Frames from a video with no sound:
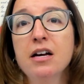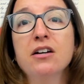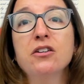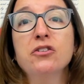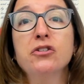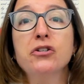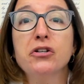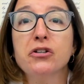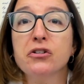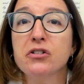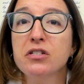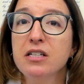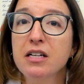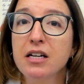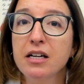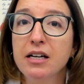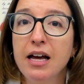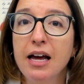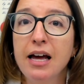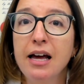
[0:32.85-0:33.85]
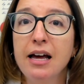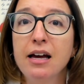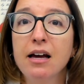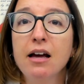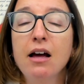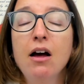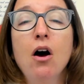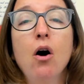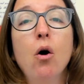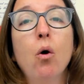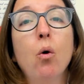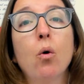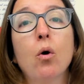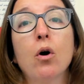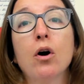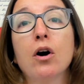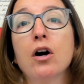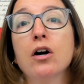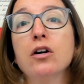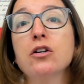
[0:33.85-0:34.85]
to your C N A,
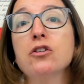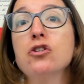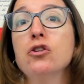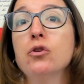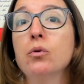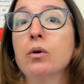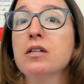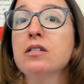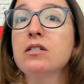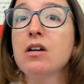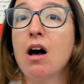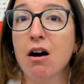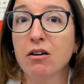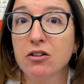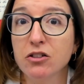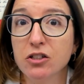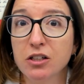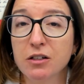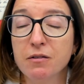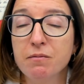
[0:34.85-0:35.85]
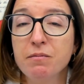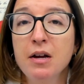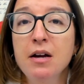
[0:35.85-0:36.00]
or to a doctor.